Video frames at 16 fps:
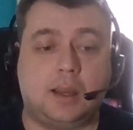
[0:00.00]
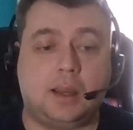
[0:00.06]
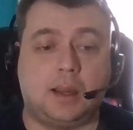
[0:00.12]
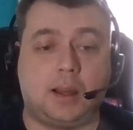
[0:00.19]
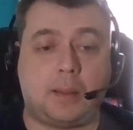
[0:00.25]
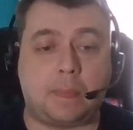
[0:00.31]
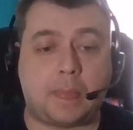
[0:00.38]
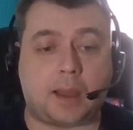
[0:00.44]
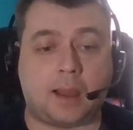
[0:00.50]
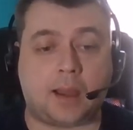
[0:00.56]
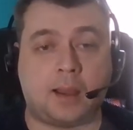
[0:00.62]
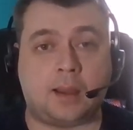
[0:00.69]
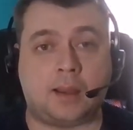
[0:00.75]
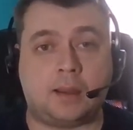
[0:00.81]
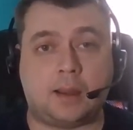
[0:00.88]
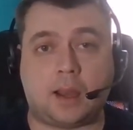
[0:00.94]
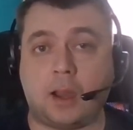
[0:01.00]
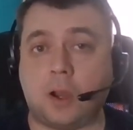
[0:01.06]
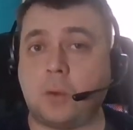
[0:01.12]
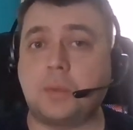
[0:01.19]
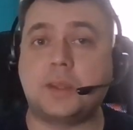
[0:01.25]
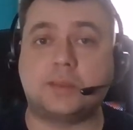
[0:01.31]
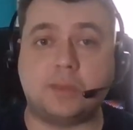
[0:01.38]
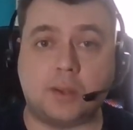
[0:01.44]
And uh, I hope
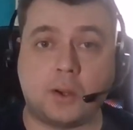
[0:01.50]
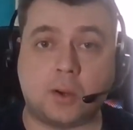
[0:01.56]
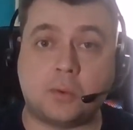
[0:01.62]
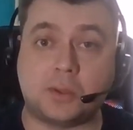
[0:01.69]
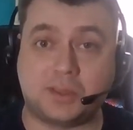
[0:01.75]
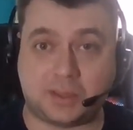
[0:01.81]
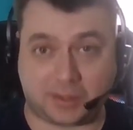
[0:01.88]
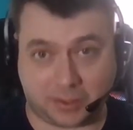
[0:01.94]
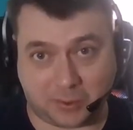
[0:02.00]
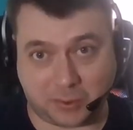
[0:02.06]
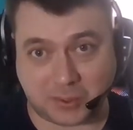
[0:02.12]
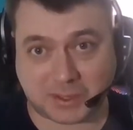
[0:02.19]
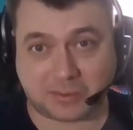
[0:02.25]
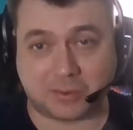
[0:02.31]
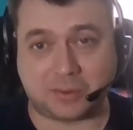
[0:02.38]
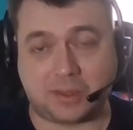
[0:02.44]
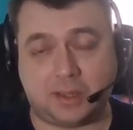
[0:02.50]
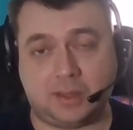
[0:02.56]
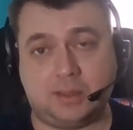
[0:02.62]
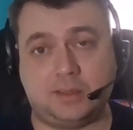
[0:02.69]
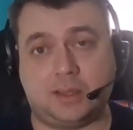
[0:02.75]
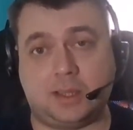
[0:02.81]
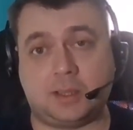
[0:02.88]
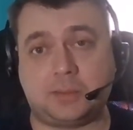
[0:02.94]
this video was useful
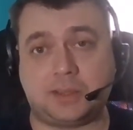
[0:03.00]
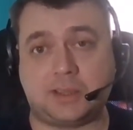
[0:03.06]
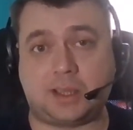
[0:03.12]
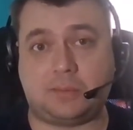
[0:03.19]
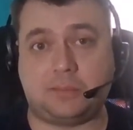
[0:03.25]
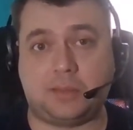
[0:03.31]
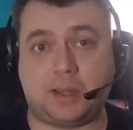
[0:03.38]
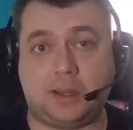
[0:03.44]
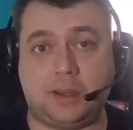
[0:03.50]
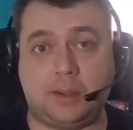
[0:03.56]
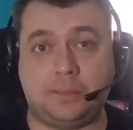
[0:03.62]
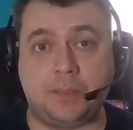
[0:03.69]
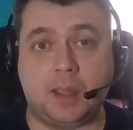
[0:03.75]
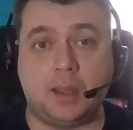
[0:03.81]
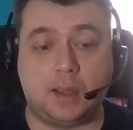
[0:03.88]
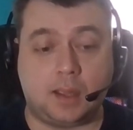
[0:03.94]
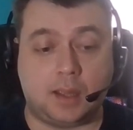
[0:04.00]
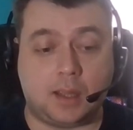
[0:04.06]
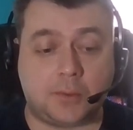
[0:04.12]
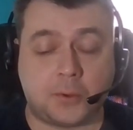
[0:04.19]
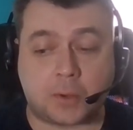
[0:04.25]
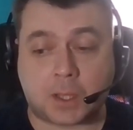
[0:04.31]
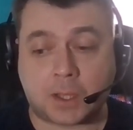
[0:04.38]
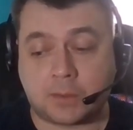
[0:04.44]
and helped somebody. If
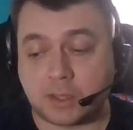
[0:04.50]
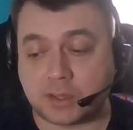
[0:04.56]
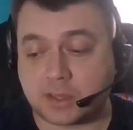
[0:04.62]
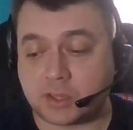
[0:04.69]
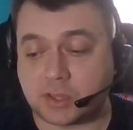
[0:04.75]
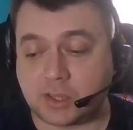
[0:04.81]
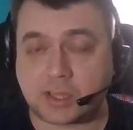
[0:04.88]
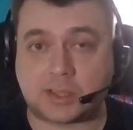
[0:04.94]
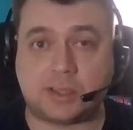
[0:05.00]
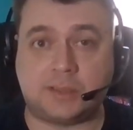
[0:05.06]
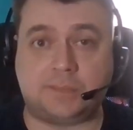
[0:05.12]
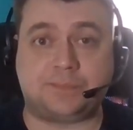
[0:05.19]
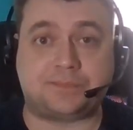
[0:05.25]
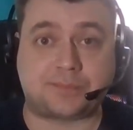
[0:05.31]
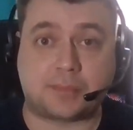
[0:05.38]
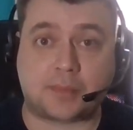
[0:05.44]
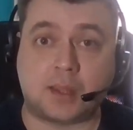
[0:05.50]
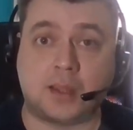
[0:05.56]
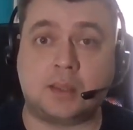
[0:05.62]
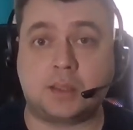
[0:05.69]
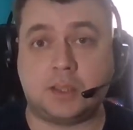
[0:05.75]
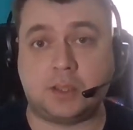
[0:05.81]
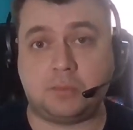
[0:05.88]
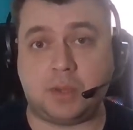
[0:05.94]
you have any suggestion,
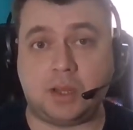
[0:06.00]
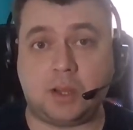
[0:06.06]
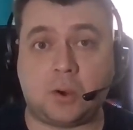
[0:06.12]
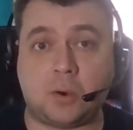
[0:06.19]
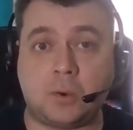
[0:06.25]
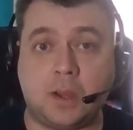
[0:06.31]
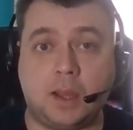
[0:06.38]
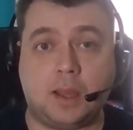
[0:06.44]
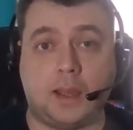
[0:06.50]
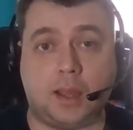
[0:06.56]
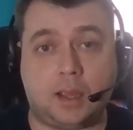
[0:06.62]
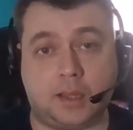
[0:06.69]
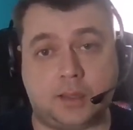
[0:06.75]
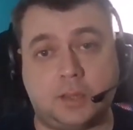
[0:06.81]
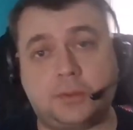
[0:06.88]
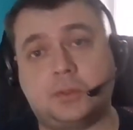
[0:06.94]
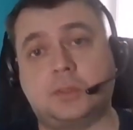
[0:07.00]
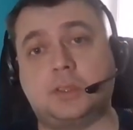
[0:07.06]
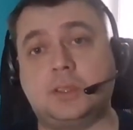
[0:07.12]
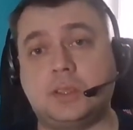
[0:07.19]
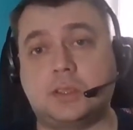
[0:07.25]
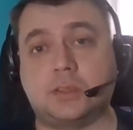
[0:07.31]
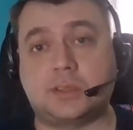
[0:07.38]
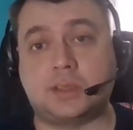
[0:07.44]
mm, give me know. And if you're
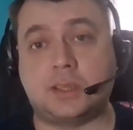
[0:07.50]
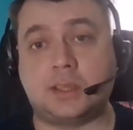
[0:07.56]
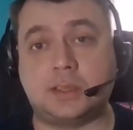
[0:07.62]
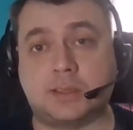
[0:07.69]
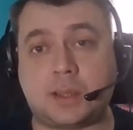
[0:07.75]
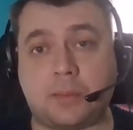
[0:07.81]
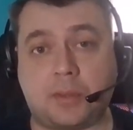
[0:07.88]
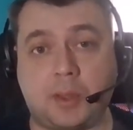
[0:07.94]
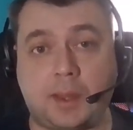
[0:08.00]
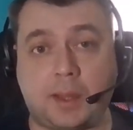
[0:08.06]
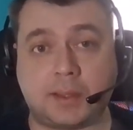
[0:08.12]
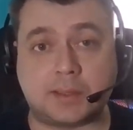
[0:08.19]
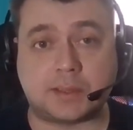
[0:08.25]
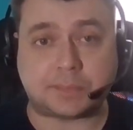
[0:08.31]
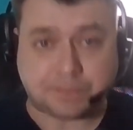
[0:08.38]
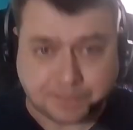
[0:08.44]
interested in something else,